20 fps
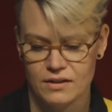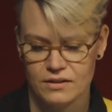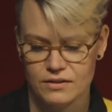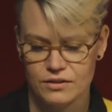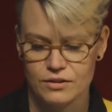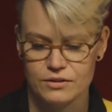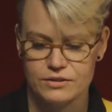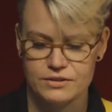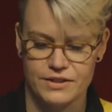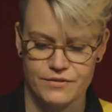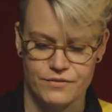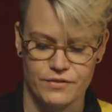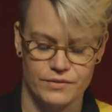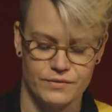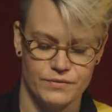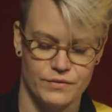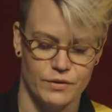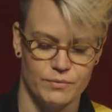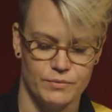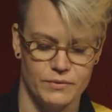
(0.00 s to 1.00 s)
looks different
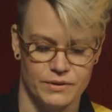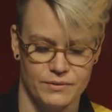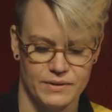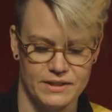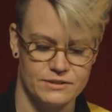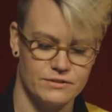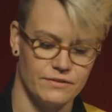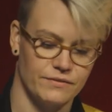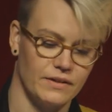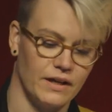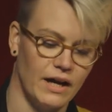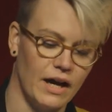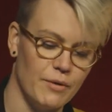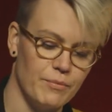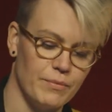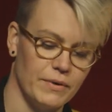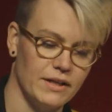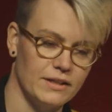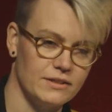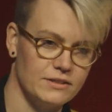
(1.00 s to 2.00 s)
from the rest of the
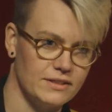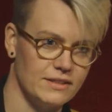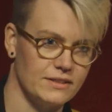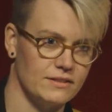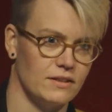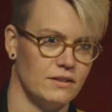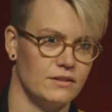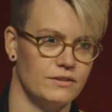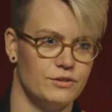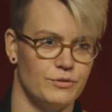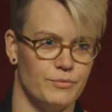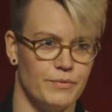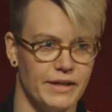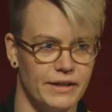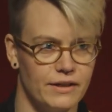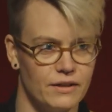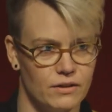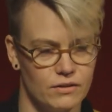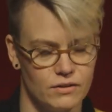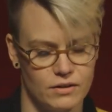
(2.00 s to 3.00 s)
app, and it's designed to
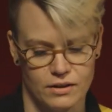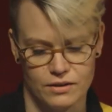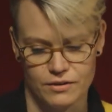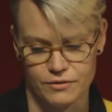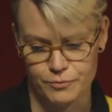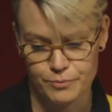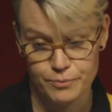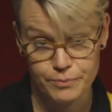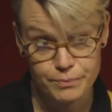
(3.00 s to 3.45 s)
make you kind of